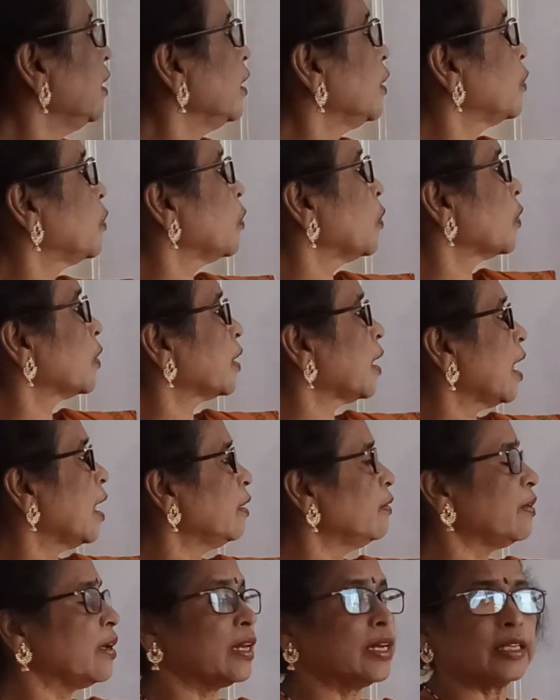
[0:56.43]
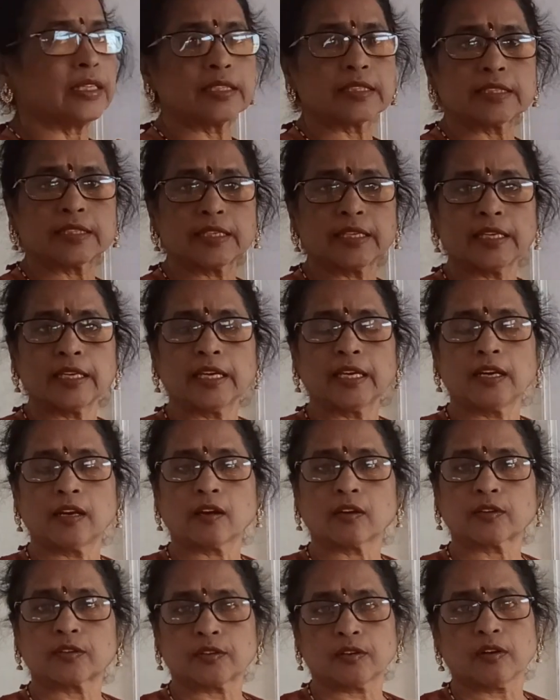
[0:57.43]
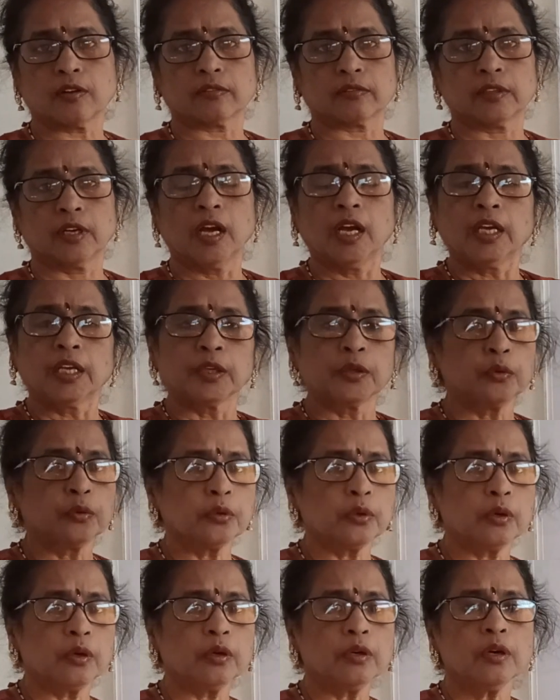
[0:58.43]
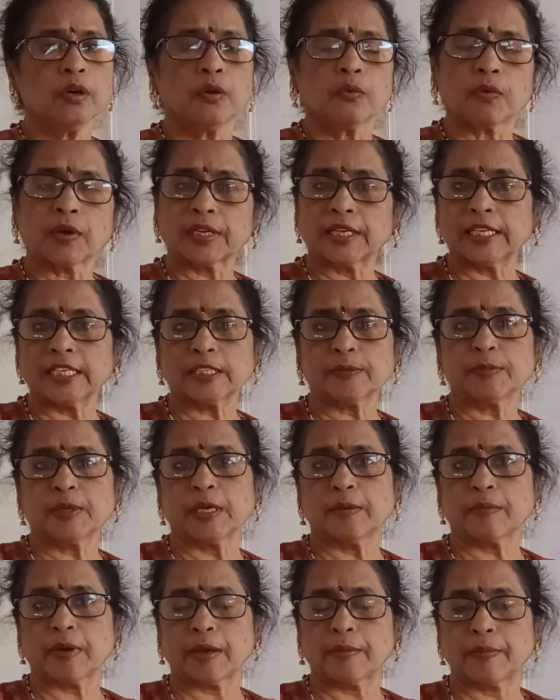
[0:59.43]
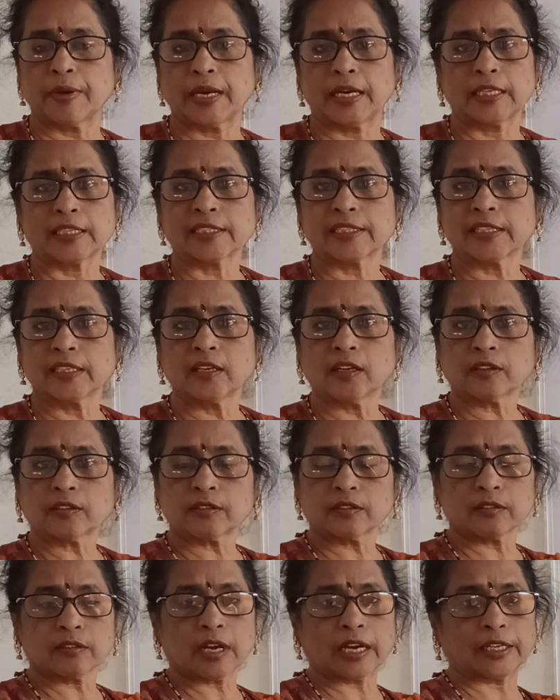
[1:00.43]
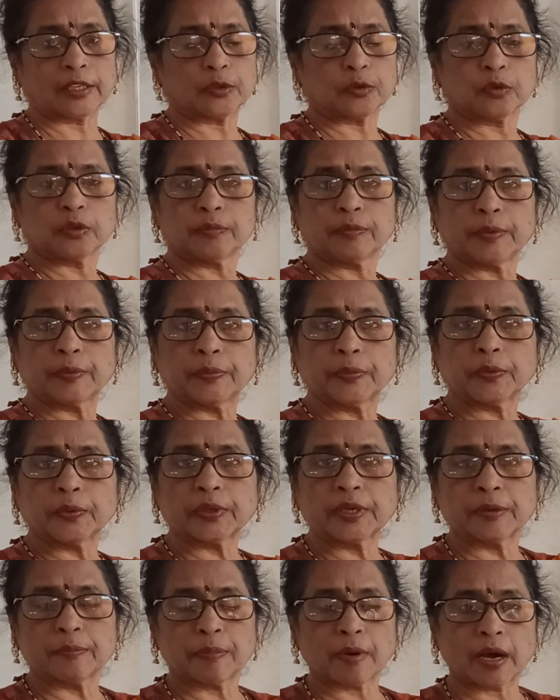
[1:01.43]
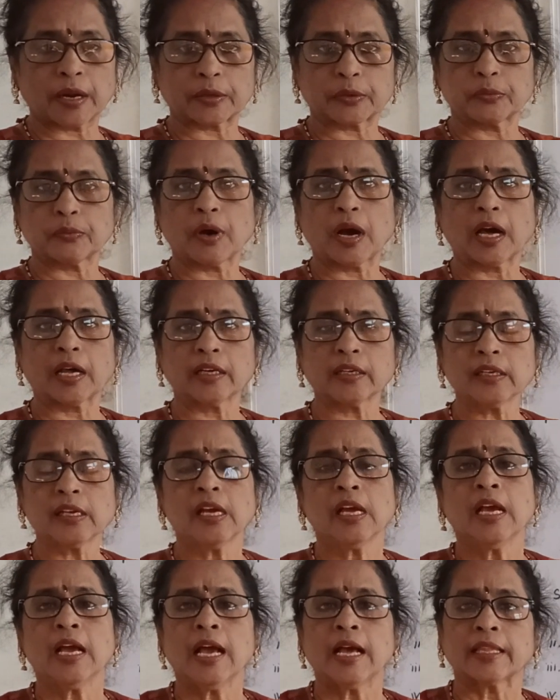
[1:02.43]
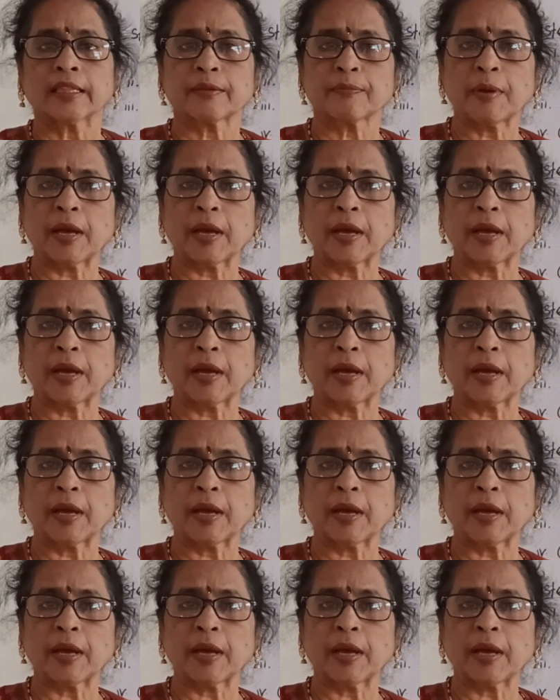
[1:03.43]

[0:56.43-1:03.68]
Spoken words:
the total valency electron. You know what is meant by valence electron, I told before in part 1. And the